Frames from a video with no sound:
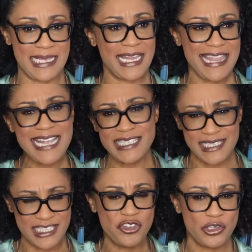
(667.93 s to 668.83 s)
Like, that's
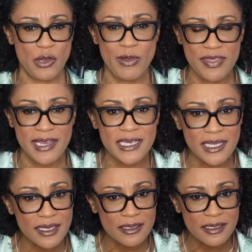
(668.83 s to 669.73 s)
essentially what they
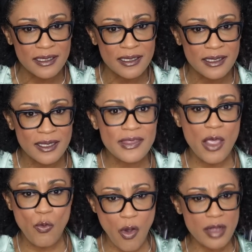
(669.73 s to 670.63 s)
did.
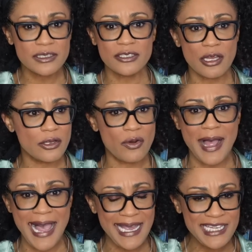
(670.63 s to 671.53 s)
They waltzed their
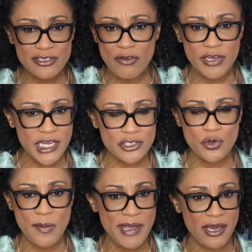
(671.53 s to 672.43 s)
little heinies over here
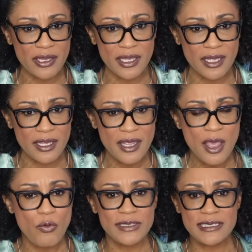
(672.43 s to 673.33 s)
to America
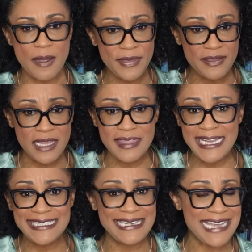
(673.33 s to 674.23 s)
with something that
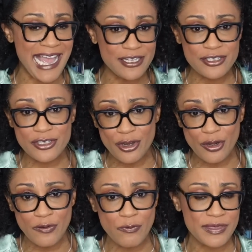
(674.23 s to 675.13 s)
they did not
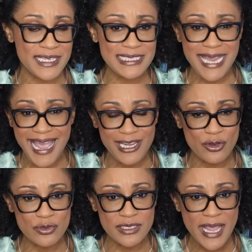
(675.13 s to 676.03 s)
deserve with these
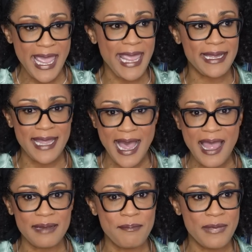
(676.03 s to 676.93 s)
titles and
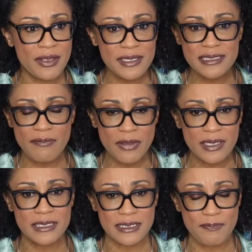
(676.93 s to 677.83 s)
got millions and
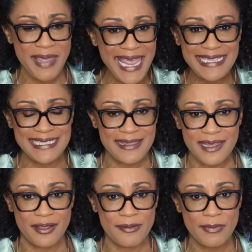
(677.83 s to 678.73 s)
millions paid to
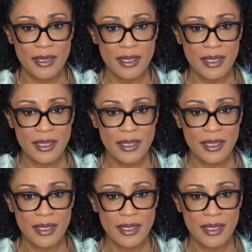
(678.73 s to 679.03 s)
them.